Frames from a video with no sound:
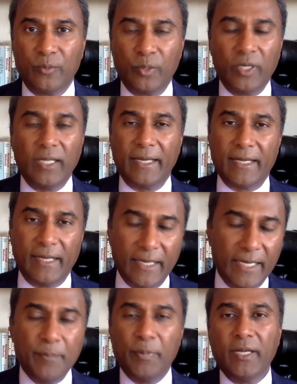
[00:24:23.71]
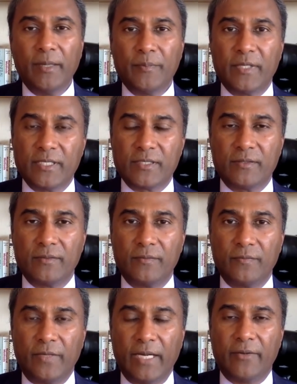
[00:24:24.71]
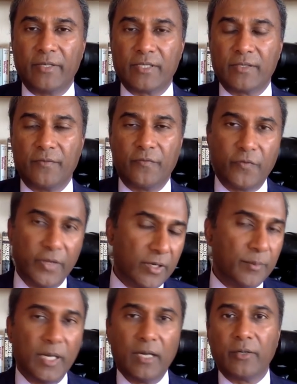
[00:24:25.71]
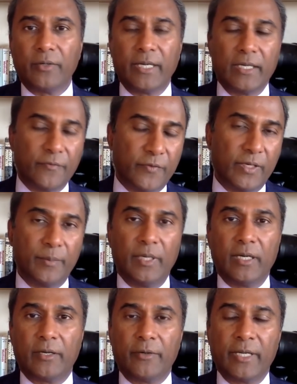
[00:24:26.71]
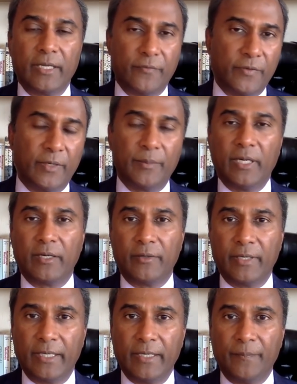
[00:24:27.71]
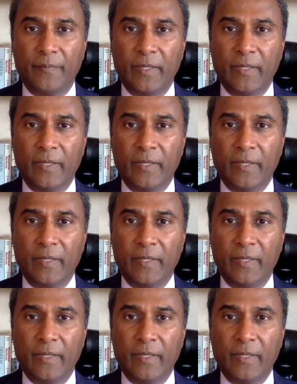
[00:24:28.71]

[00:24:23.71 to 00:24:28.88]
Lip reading: We're like hyping up this virus, fear-mongering it.